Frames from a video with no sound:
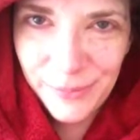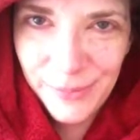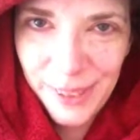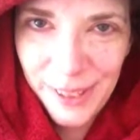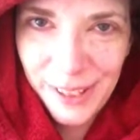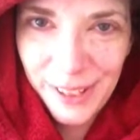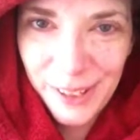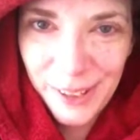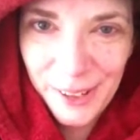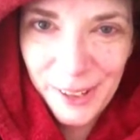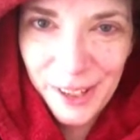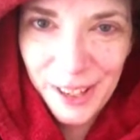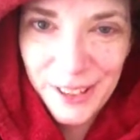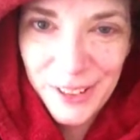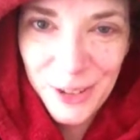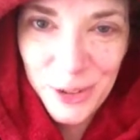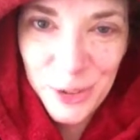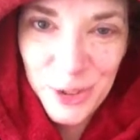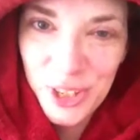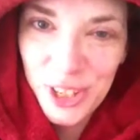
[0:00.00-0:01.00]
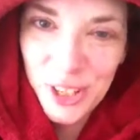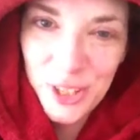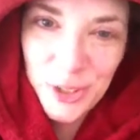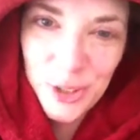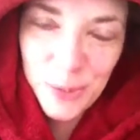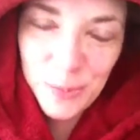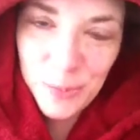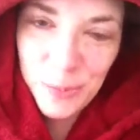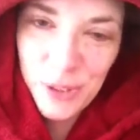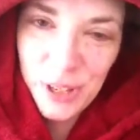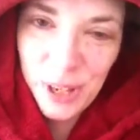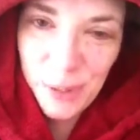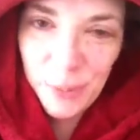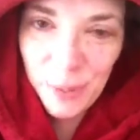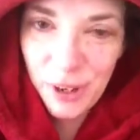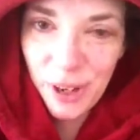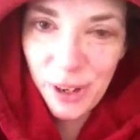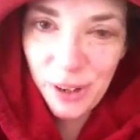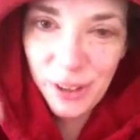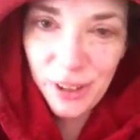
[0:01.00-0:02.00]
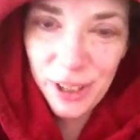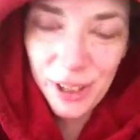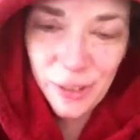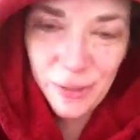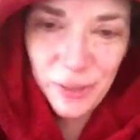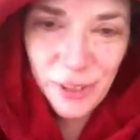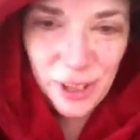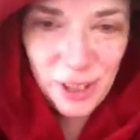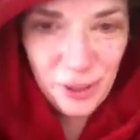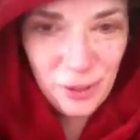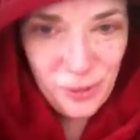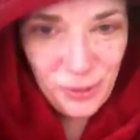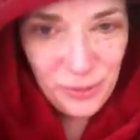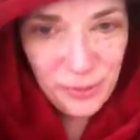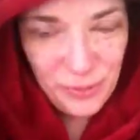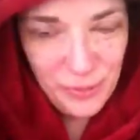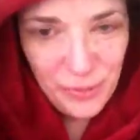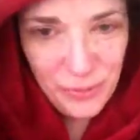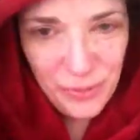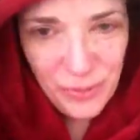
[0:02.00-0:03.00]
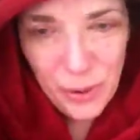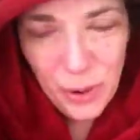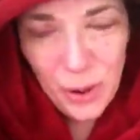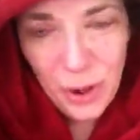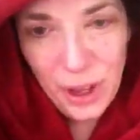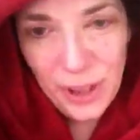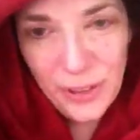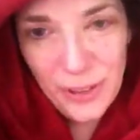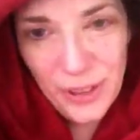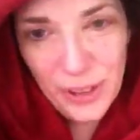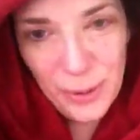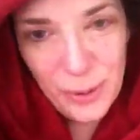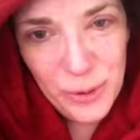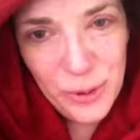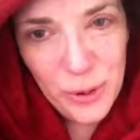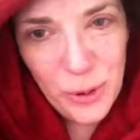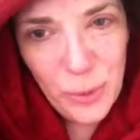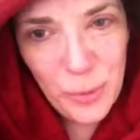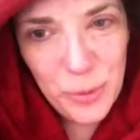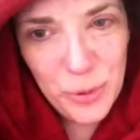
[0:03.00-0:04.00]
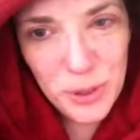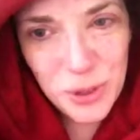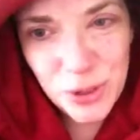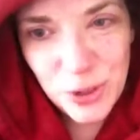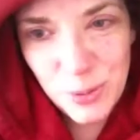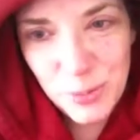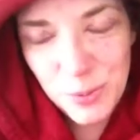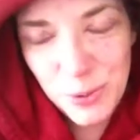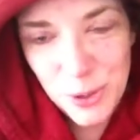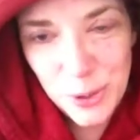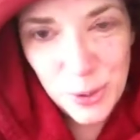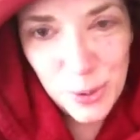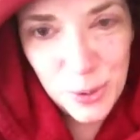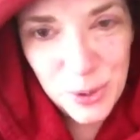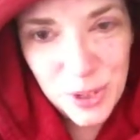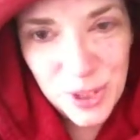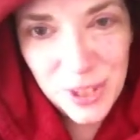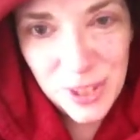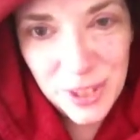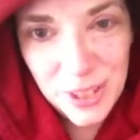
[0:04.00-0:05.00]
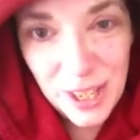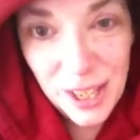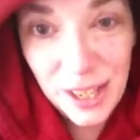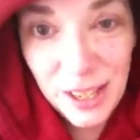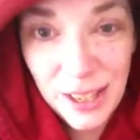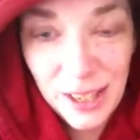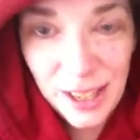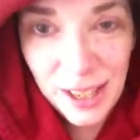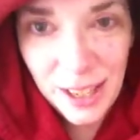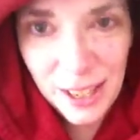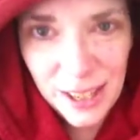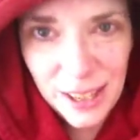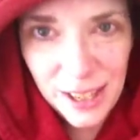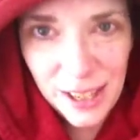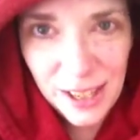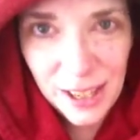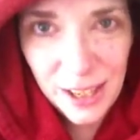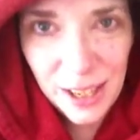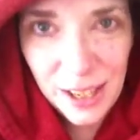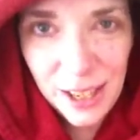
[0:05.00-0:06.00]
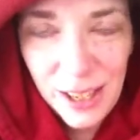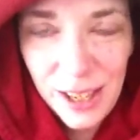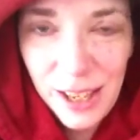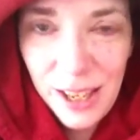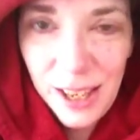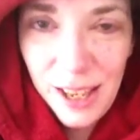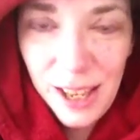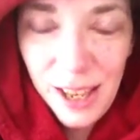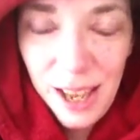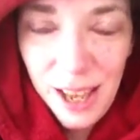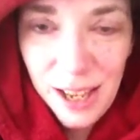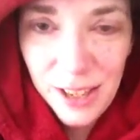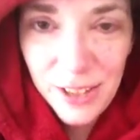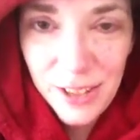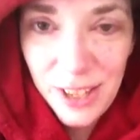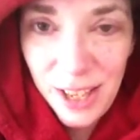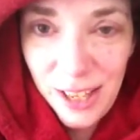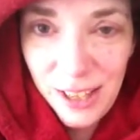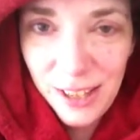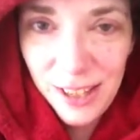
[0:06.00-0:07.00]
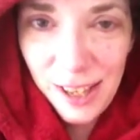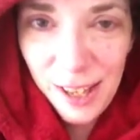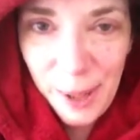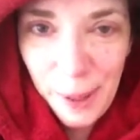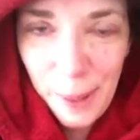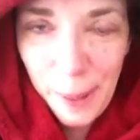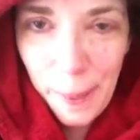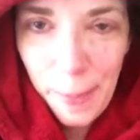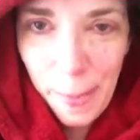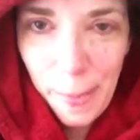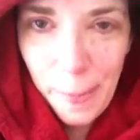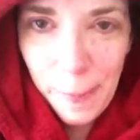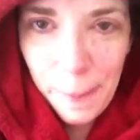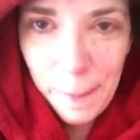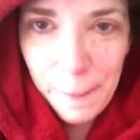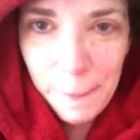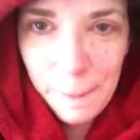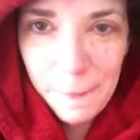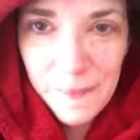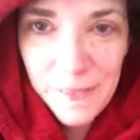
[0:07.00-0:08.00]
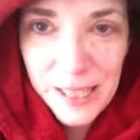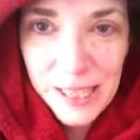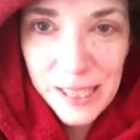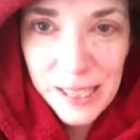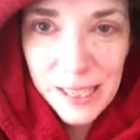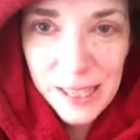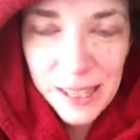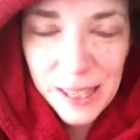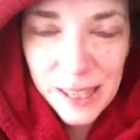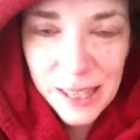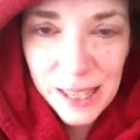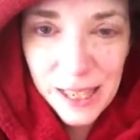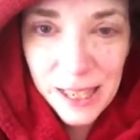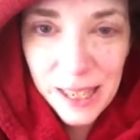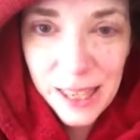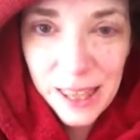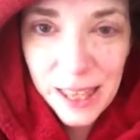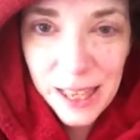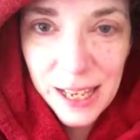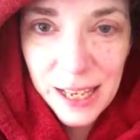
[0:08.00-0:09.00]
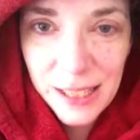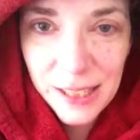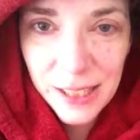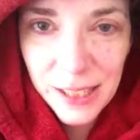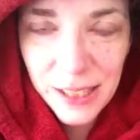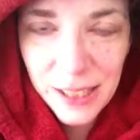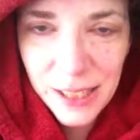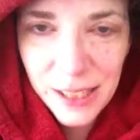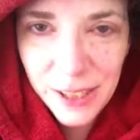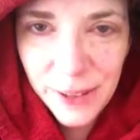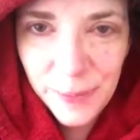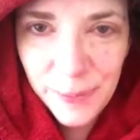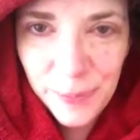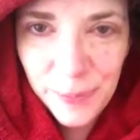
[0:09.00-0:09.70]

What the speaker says: And it's interesting because Brene Brown in a video, I think it was Oprah's Super Soul Sunday, I think, had said that we think that,